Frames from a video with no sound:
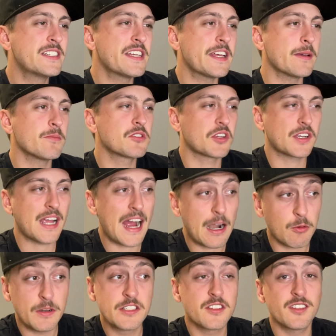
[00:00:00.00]
teams
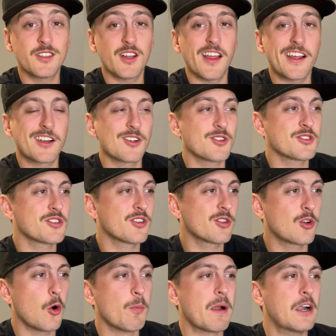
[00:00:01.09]
Kyrie to the Lakers,
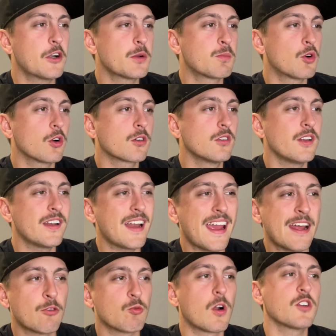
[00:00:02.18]
Gobert to Brooklyn,
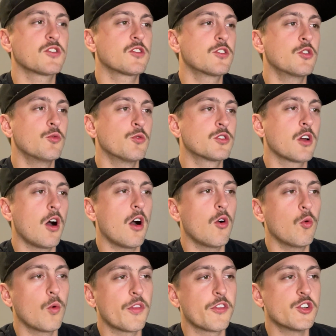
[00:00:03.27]
and Russ to Utah,
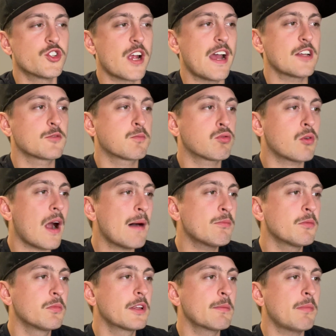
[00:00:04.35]
with the Jazz
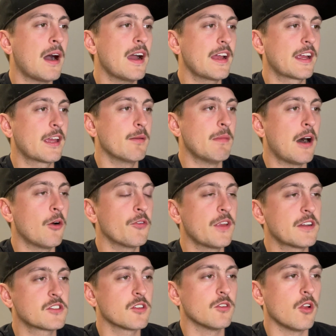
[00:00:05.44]
probably buying him out.
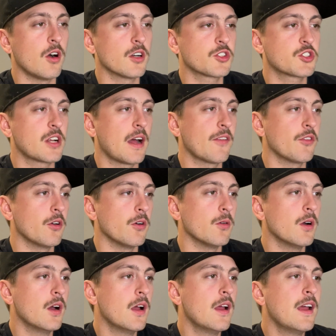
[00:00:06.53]
That's a long shot, though.
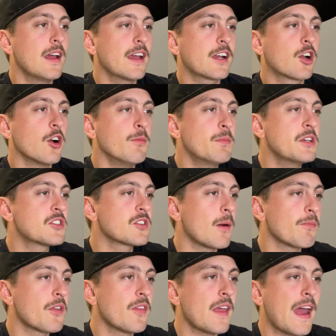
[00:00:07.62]
It could be
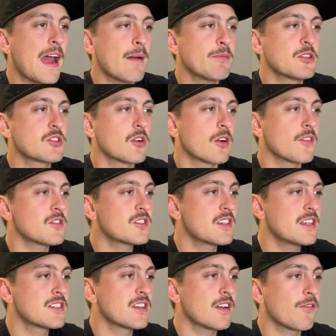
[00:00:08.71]
something that happens during the
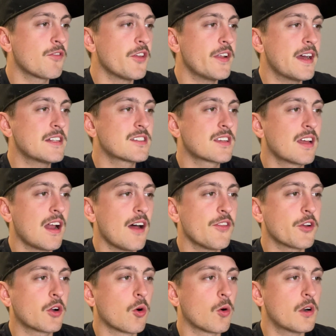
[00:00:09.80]
season if the Nets get on
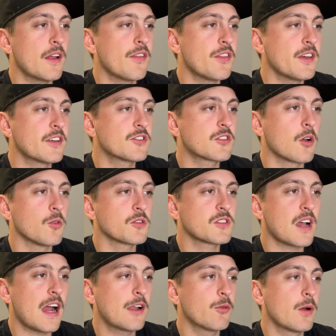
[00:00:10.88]
the court and things go
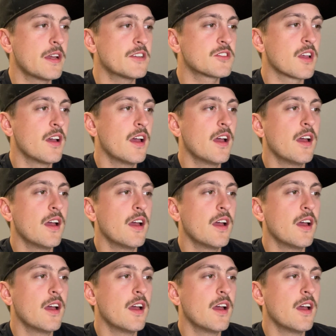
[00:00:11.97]
sideways.